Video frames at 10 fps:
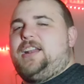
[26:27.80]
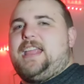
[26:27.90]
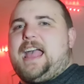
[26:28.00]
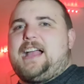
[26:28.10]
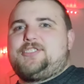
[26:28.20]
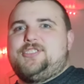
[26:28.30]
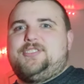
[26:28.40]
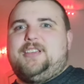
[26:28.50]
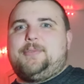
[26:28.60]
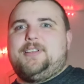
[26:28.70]
action
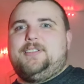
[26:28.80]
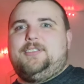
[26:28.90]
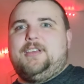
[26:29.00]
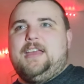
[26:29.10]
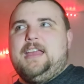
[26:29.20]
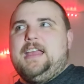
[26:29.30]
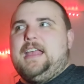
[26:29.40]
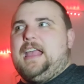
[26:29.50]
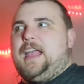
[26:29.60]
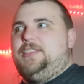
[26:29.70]
sequence,
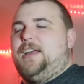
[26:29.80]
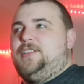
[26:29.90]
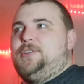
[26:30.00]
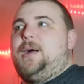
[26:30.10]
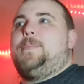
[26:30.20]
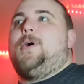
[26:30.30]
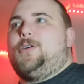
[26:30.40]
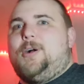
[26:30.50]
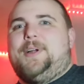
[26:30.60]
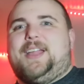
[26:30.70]
and then you got
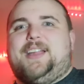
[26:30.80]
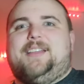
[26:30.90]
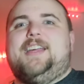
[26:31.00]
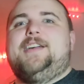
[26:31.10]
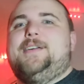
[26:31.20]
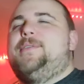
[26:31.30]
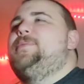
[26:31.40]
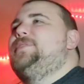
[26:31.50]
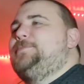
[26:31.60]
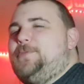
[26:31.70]
Paul going in.
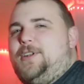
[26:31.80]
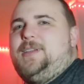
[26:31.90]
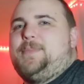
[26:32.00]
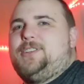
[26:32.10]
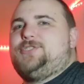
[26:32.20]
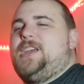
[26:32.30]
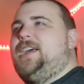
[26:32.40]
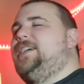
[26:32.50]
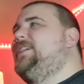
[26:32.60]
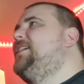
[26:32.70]
That's pretty much
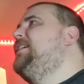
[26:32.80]
it.